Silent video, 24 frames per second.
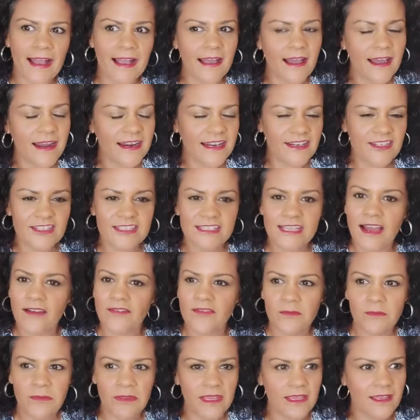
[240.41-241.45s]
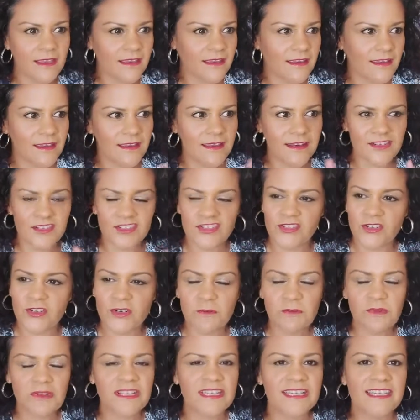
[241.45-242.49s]
kind of just have to be in a
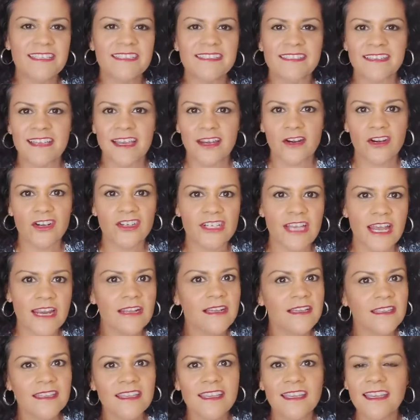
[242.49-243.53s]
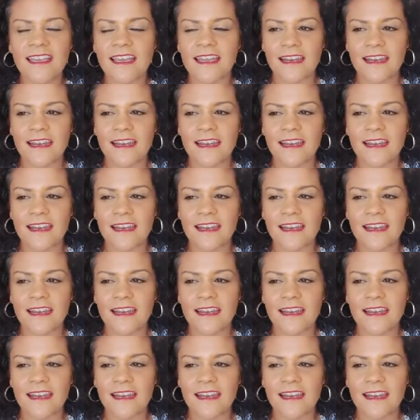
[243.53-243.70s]
certain place energetically,